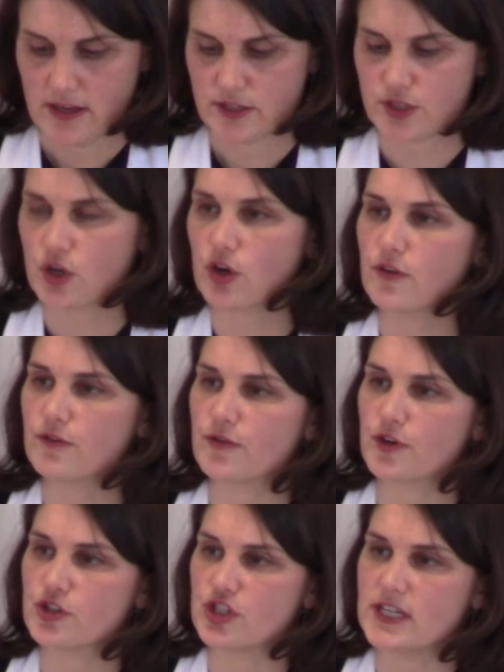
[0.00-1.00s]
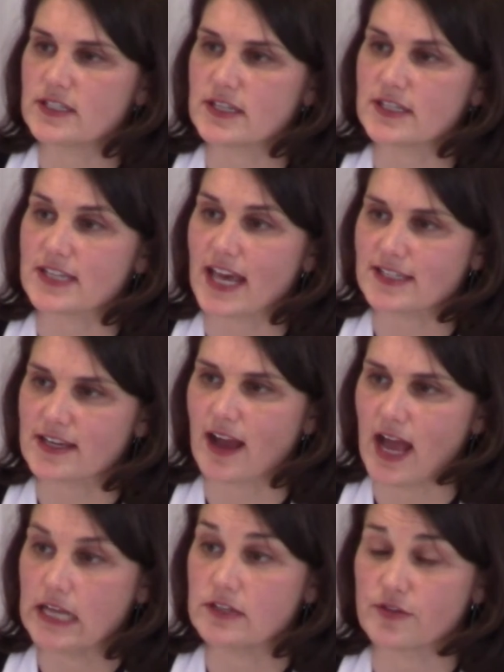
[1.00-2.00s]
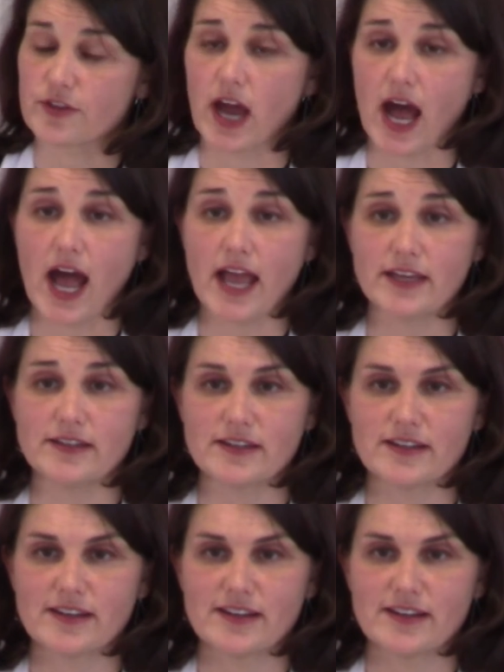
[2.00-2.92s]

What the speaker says: served for Jesus as a kind of guide,